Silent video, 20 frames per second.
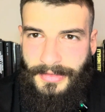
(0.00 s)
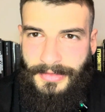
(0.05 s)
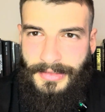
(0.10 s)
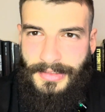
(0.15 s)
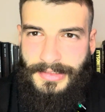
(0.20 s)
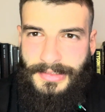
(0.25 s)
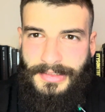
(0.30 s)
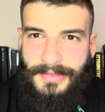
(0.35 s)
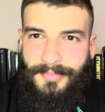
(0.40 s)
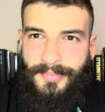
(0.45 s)

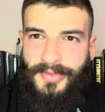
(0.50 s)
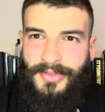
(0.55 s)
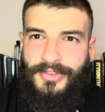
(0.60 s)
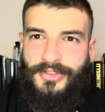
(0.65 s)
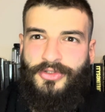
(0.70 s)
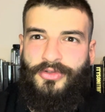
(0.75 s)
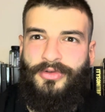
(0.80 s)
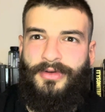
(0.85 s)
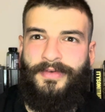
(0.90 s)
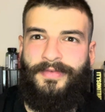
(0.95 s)
This
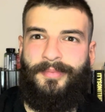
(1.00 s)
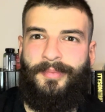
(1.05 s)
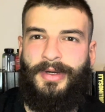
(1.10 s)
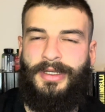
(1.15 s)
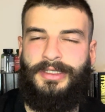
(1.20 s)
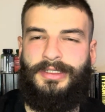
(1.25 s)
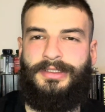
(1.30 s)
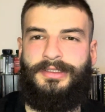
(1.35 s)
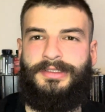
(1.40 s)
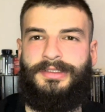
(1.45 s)
pursuit of
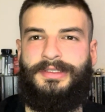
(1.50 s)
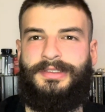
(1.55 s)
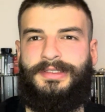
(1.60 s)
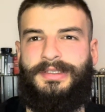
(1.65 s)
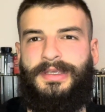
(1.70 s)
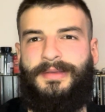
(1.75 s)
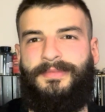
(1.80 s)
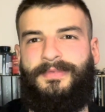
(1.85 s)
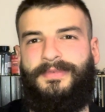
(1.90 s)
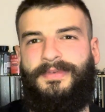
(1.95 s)
money is the
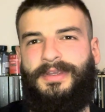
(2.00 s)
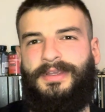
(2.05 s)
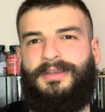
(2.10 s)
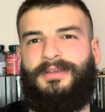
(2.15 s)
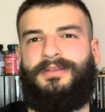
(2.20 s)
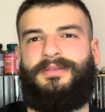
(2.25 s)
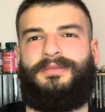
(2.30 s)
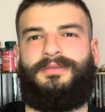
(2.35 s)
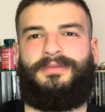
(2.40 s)
same thing.